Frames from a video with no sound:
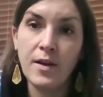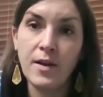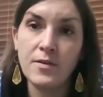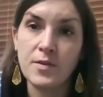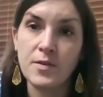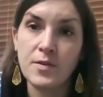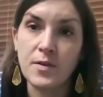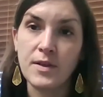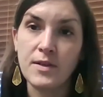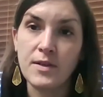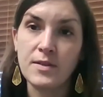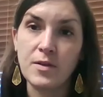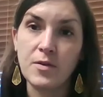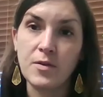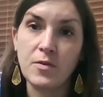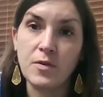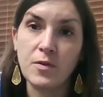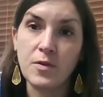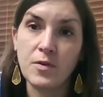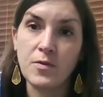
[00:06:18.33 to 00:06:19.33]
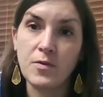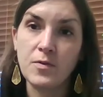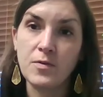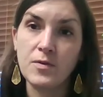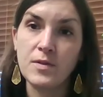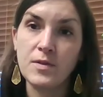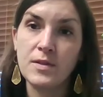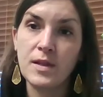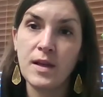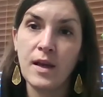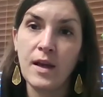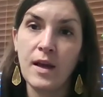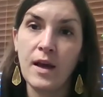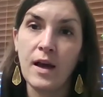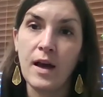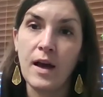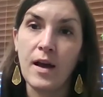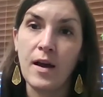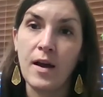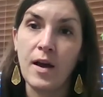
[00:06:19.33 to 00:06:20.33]
So this includes
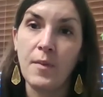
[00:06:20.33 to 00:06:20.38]
uh,